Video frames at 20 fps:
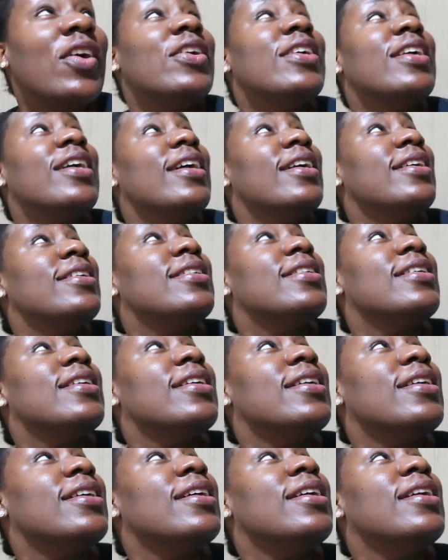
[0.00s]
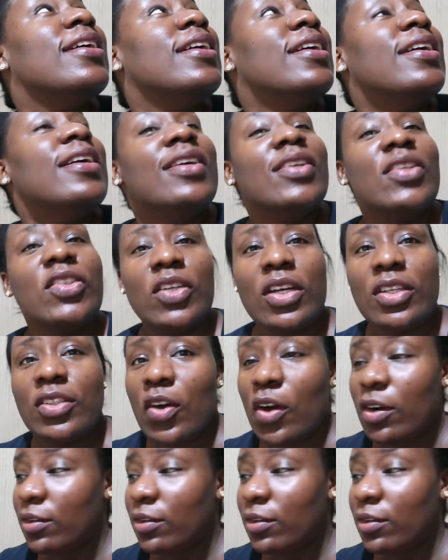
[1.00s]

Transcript: You just